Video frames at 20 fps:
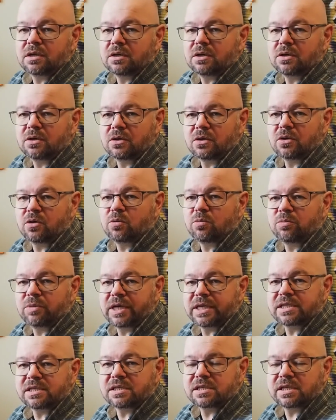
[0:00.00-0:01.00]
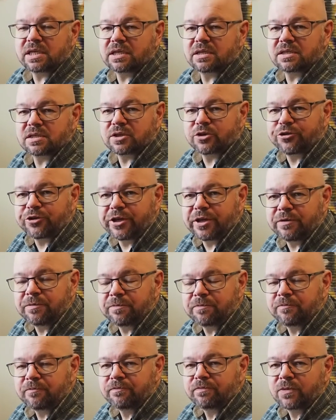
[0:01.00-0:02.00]
Home Assistant
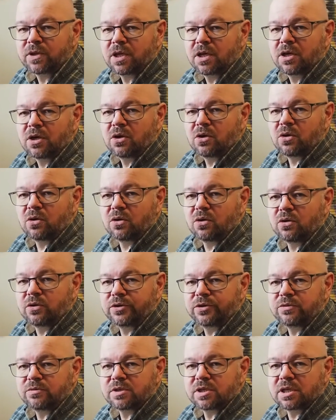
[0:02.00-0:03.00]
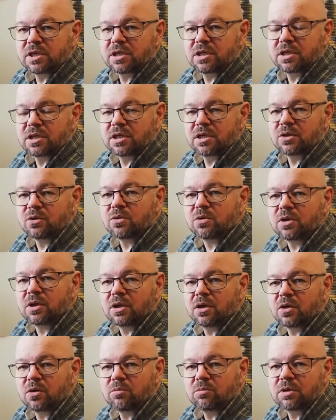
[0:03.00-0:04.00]
screen or using Google
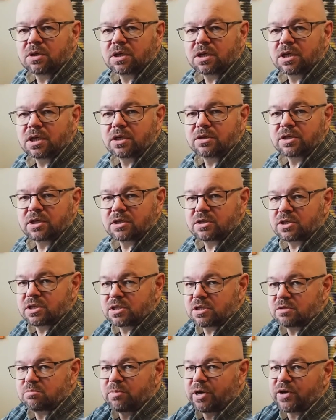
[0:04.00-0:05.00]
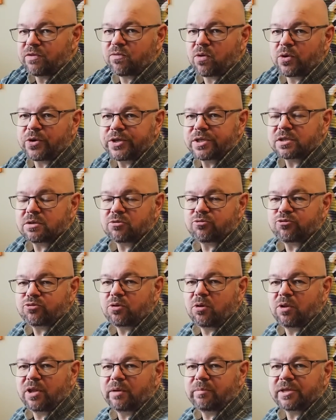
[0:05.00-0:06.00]
Home. You can just by voice
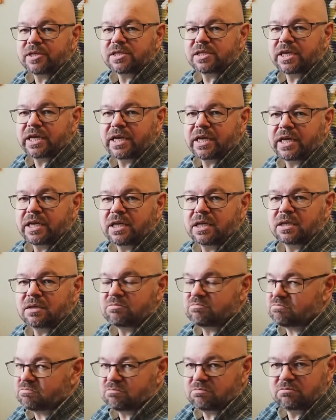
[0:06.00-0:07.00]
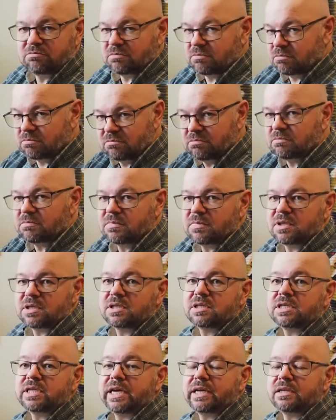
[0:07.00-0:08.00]
control them and say,
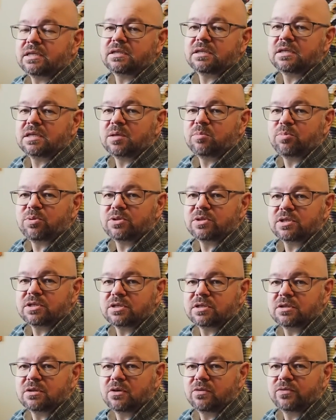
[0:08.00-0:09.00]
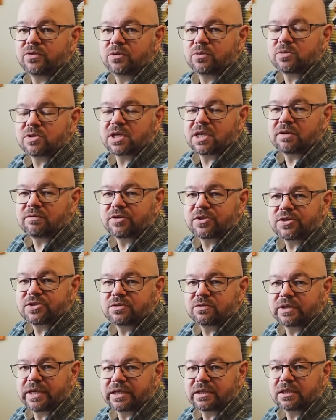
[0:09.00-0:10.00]
set the position of those covers
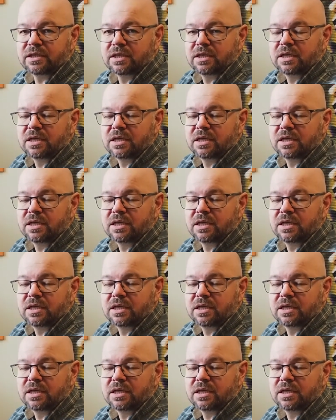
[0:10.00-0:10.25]
to that.